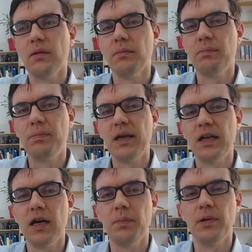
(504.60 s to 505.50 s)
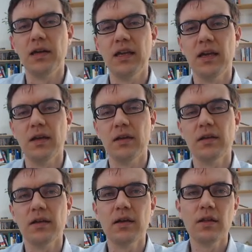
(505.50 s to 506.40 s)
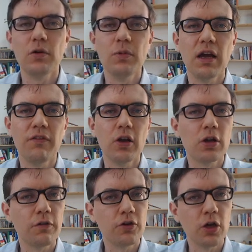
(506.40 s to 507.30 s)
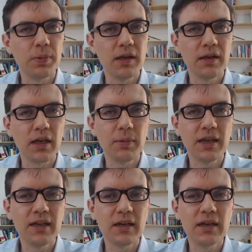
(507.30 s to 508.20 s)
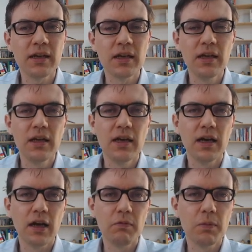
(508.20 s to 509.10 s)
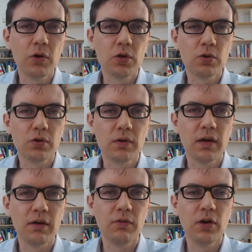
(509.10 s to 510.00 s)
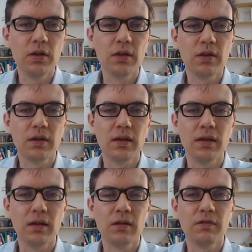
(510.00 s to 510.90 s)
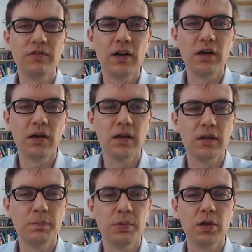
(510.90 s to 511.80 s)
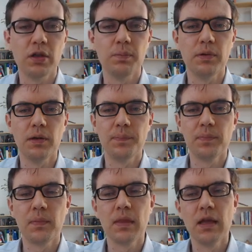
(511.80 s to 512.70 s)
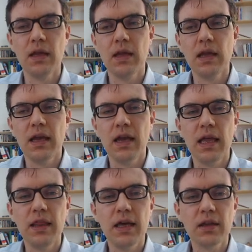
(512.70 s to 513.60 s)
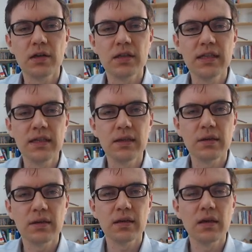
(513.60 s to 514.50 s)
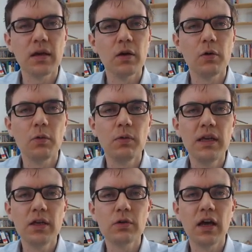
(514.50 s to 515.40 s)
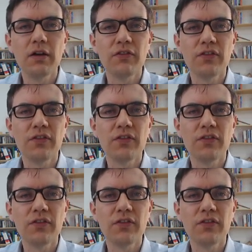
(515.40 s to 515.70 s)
picked up again. Yeah? Though we have a lot of double handling, and we want to avoid this as far as possible. And the other thing is, we need to have